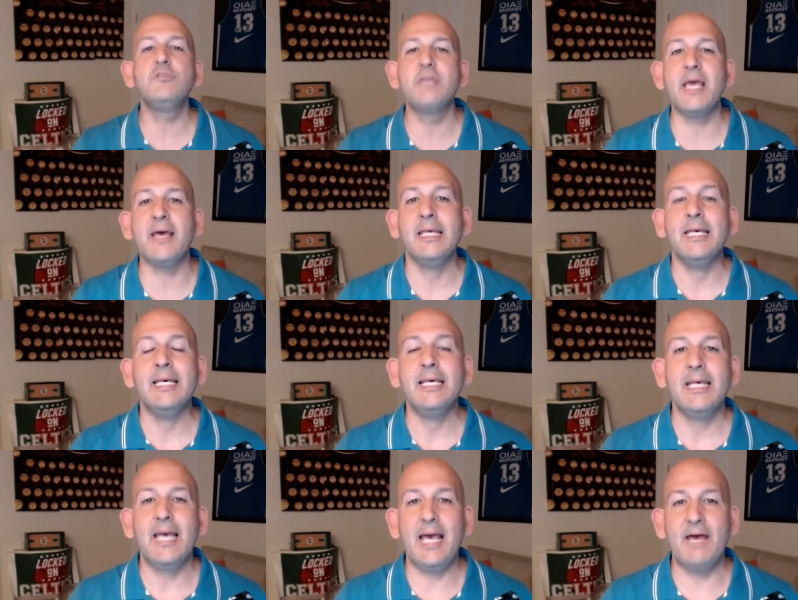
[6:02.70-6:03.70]
you get
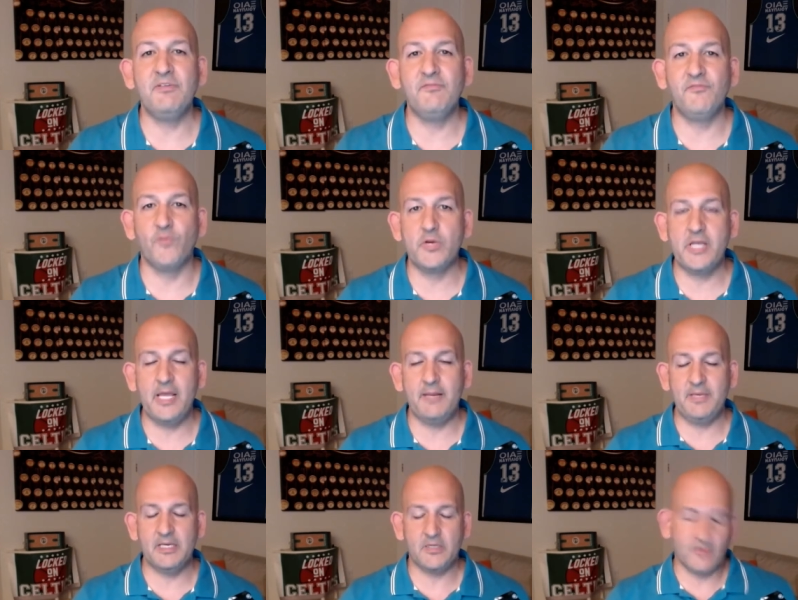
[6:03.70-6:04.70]
Evan Fournier
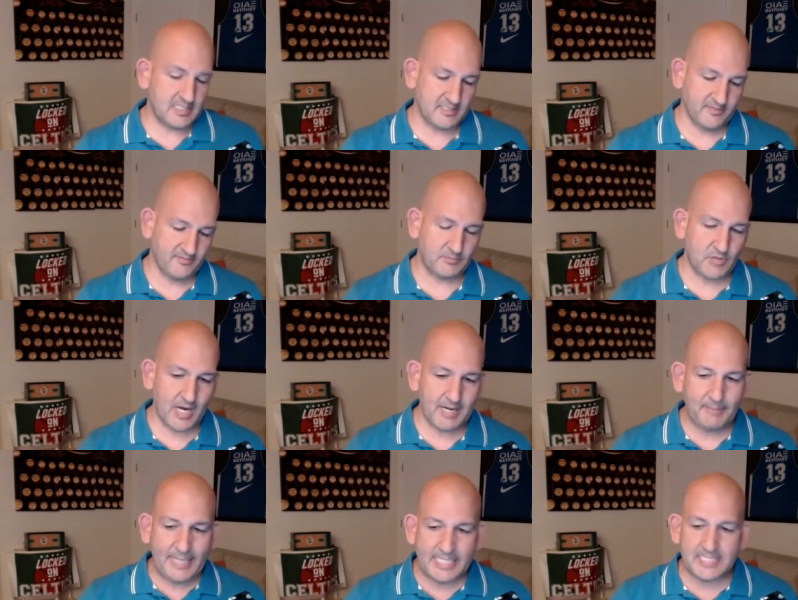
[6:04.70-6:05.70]
to be aggressive? I'm trying
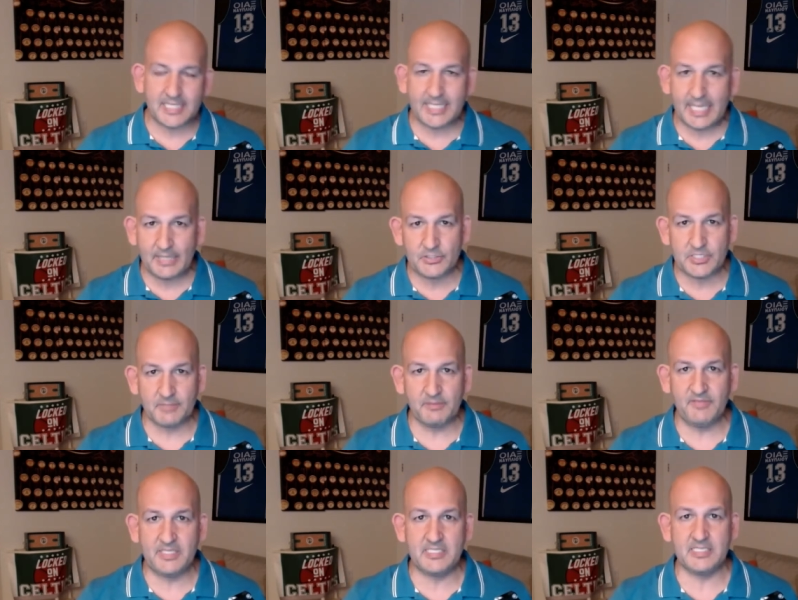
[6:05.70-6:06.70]
to piece together some
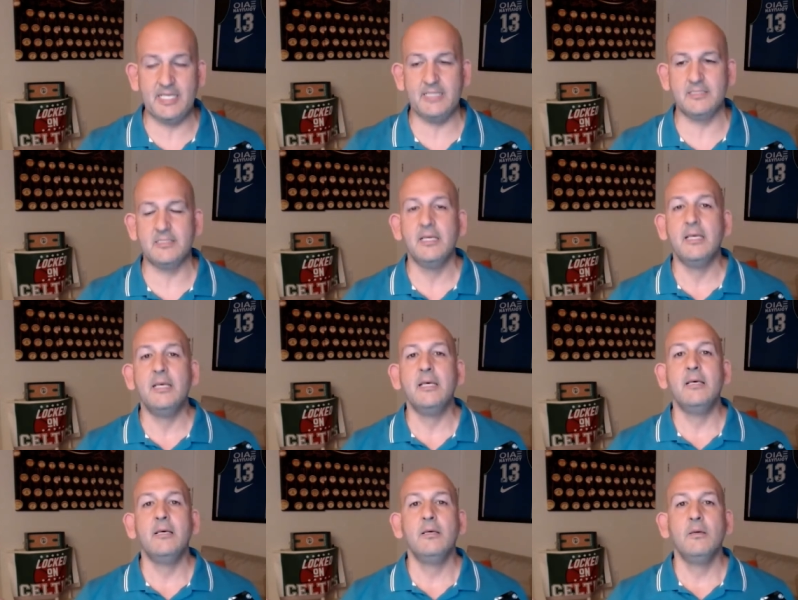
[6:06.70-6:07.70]
of these things.
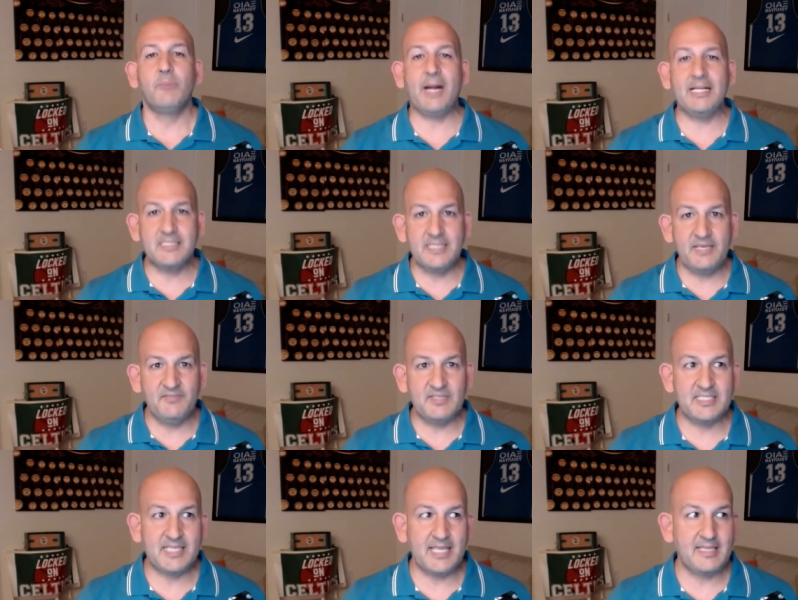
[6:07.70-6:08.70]
Brad
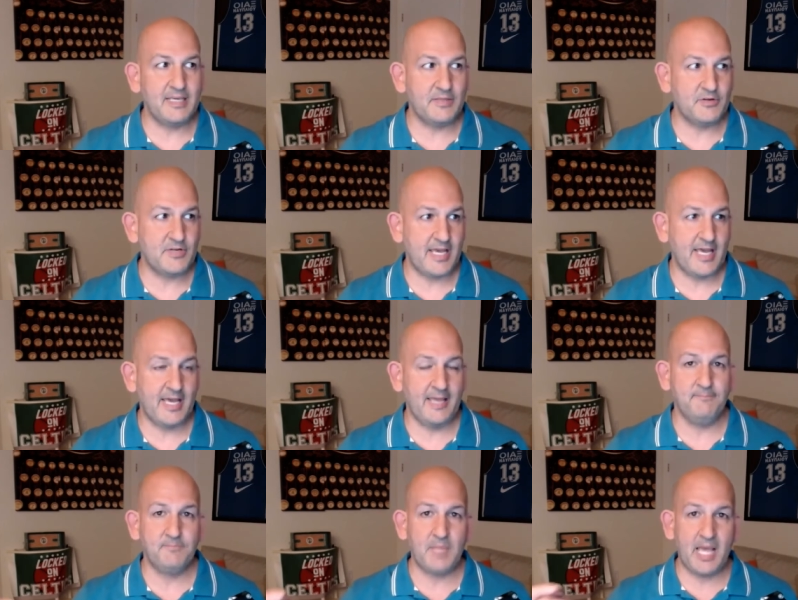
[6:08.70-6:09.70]
Stevens said the other
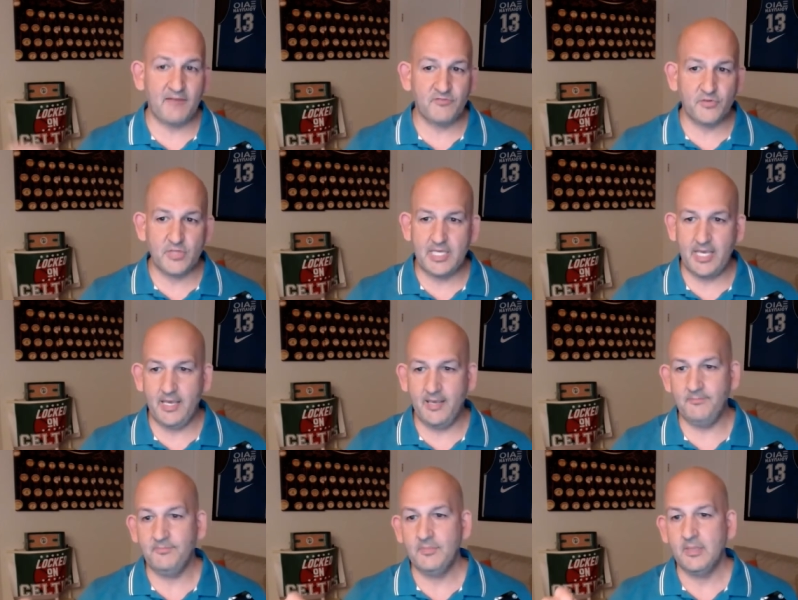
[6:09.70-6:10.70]
day after the
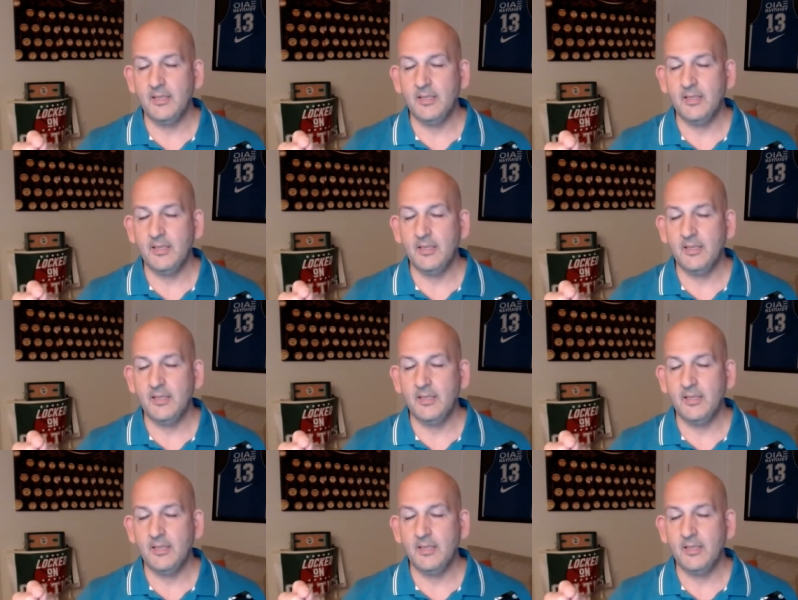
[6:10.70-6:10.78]
game,